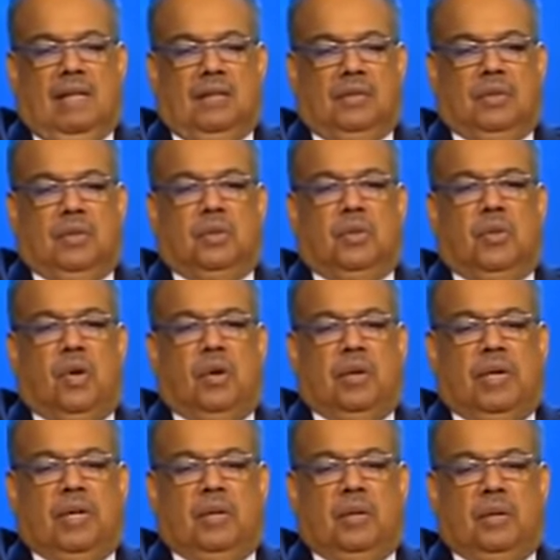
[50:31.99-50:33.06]
So you
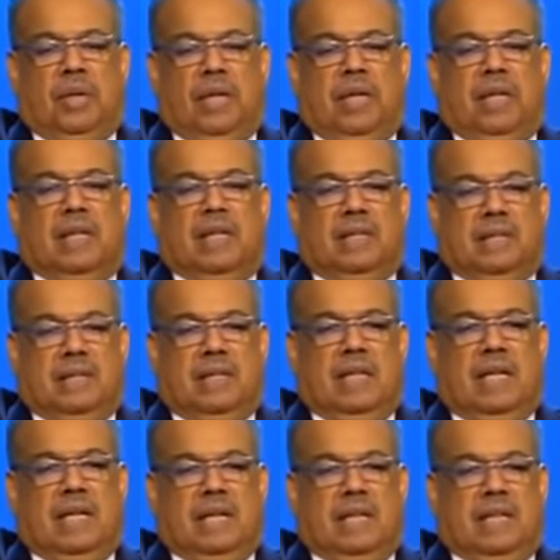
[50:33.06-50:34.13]
already knew the end. I said,
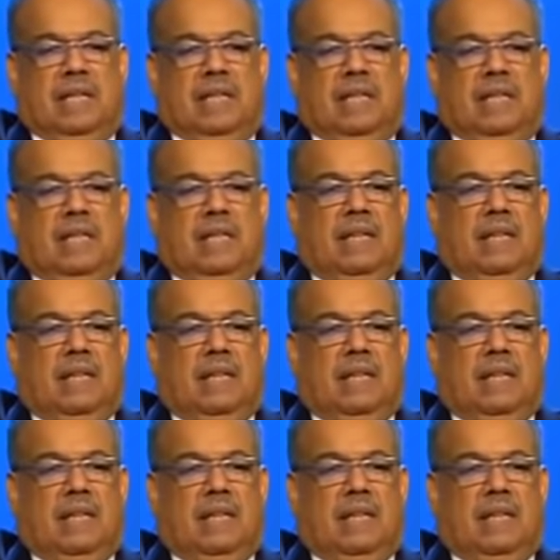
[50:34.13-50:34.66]
yeah, I did.